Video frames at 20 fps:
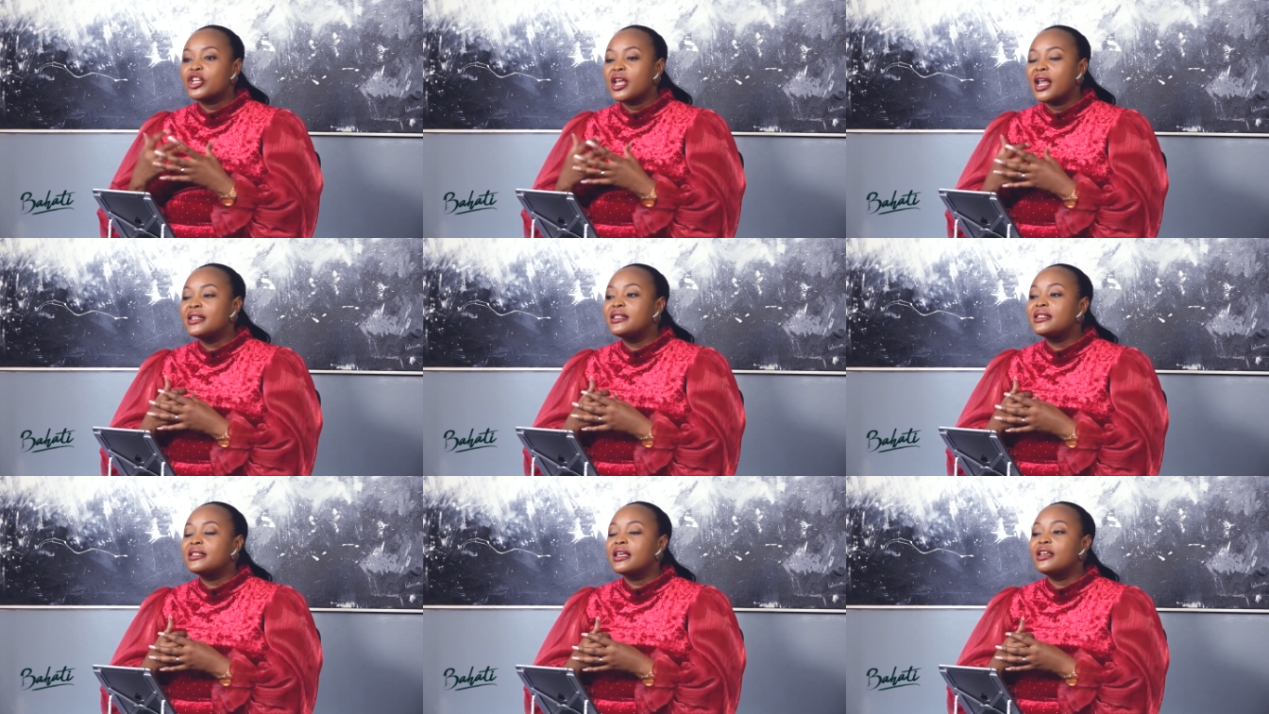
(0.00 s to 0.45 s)

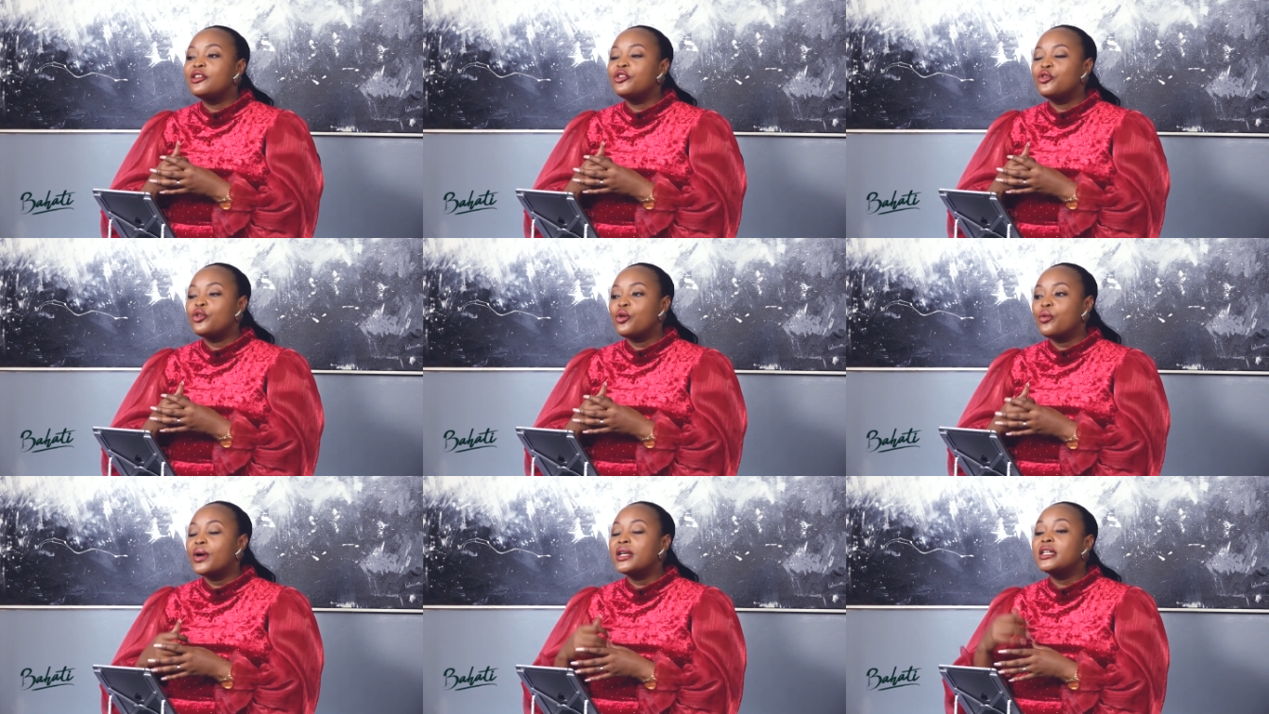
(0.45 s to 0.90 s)
and say, you
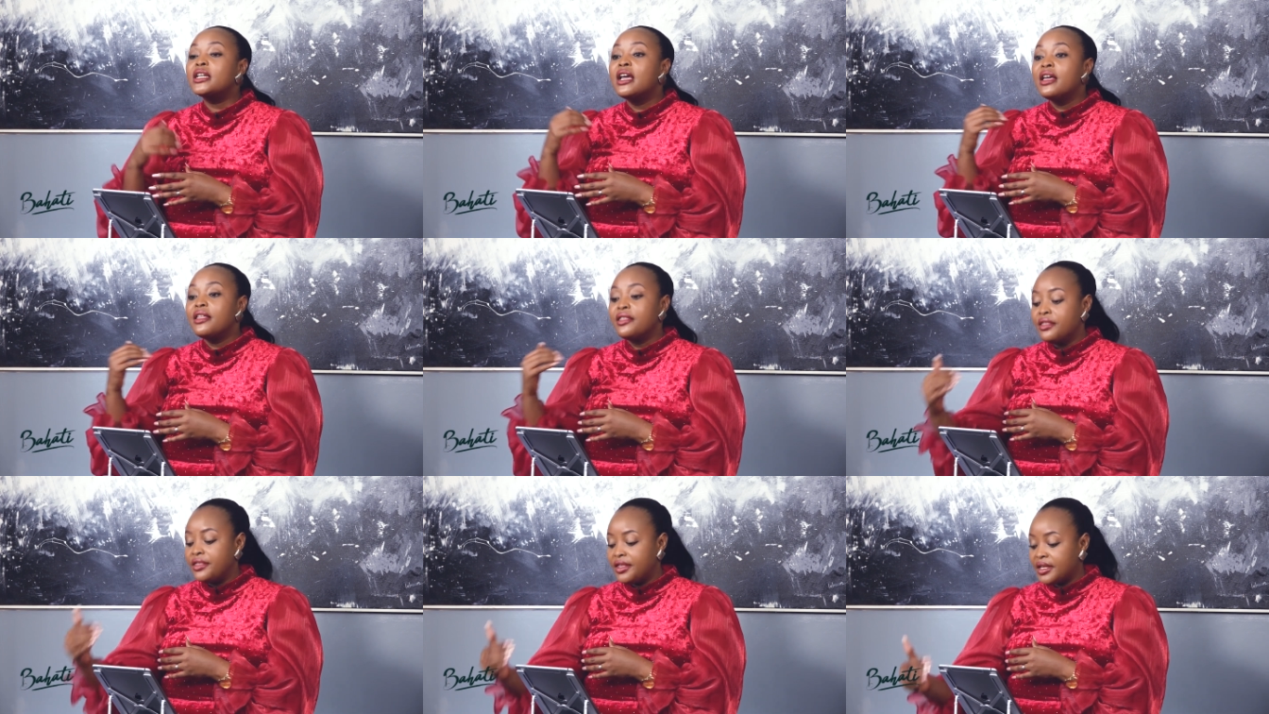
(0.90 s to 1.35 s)
know what,
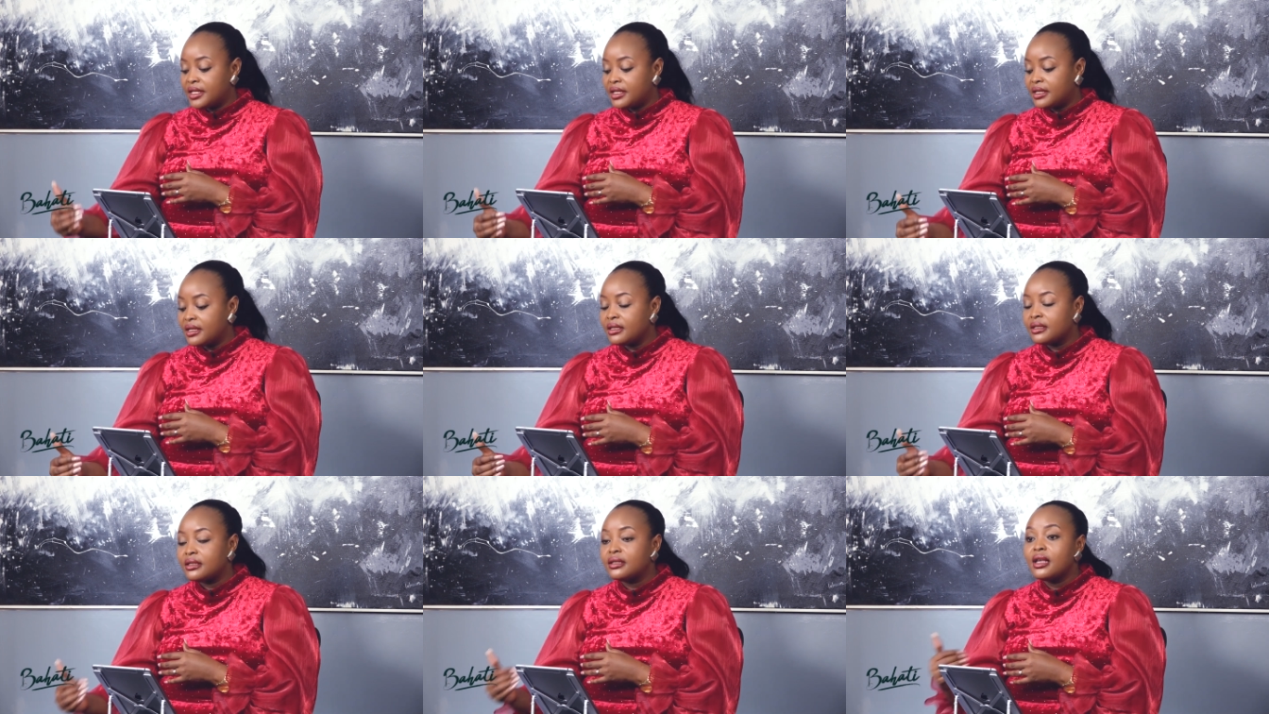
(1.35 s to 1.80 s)

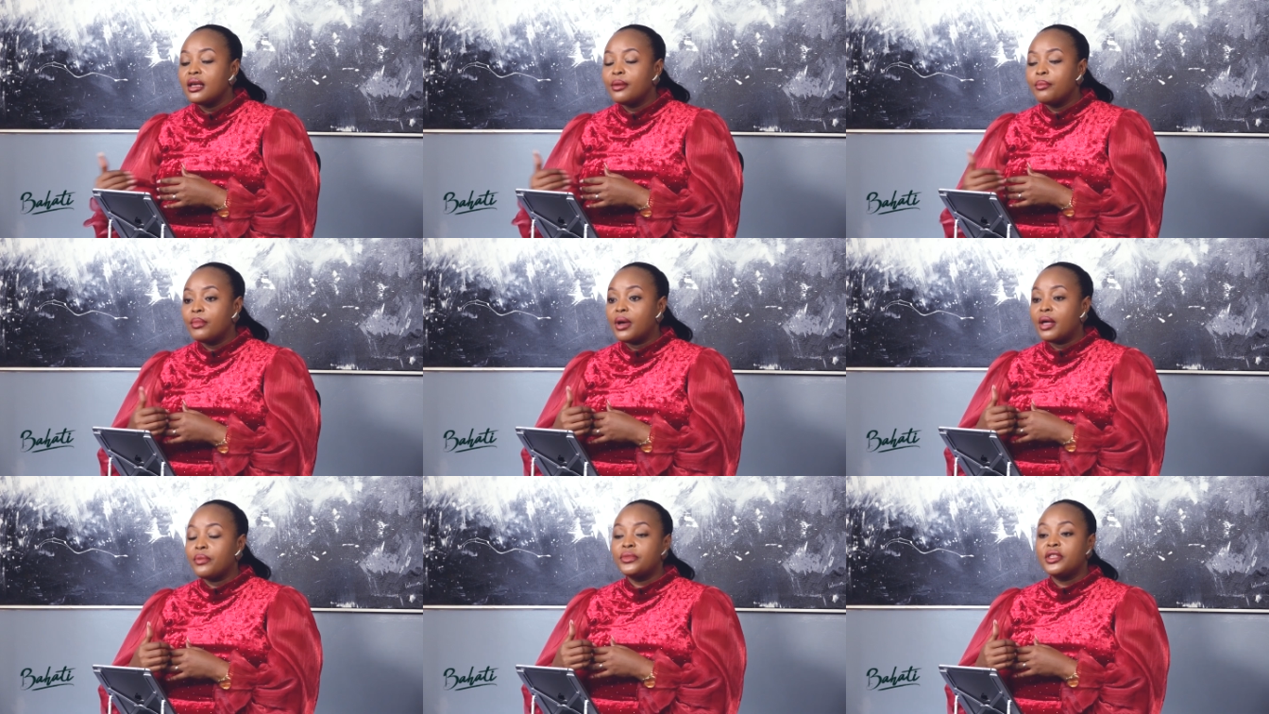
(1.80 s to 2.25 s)
this is
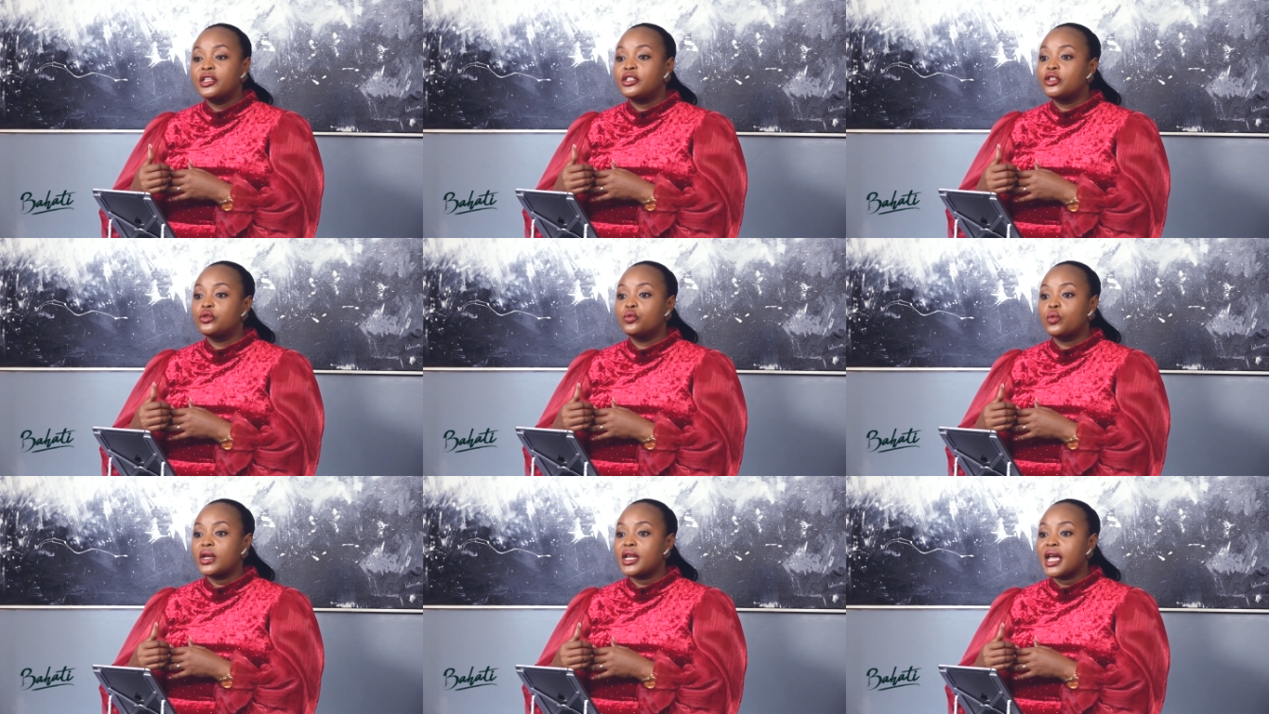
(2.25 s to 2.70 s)

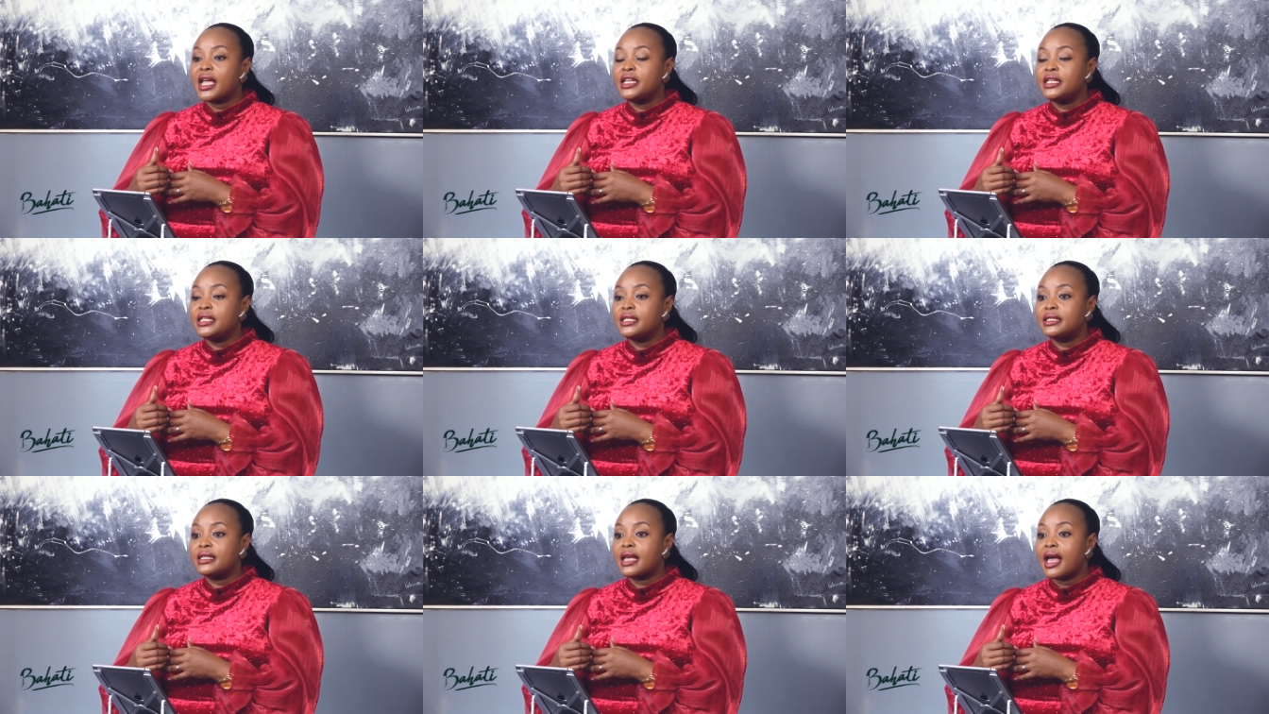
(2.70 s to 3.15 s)
what I
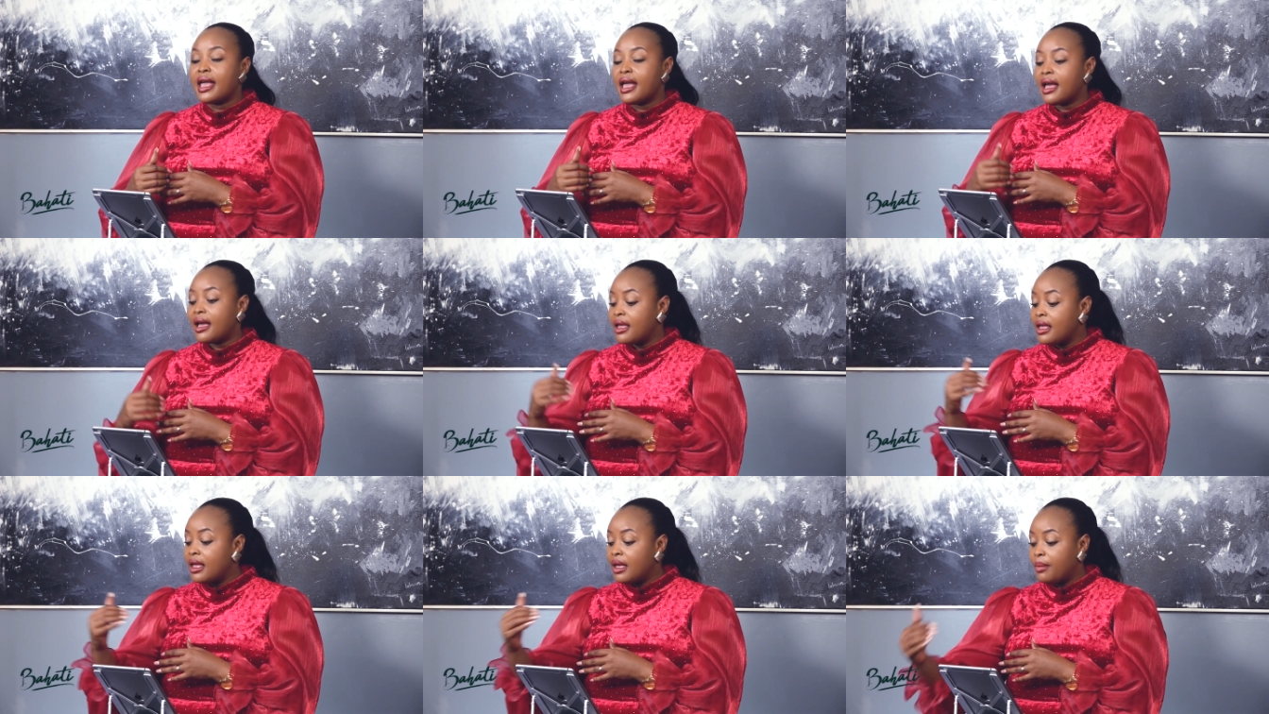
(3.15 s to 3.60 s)
desire.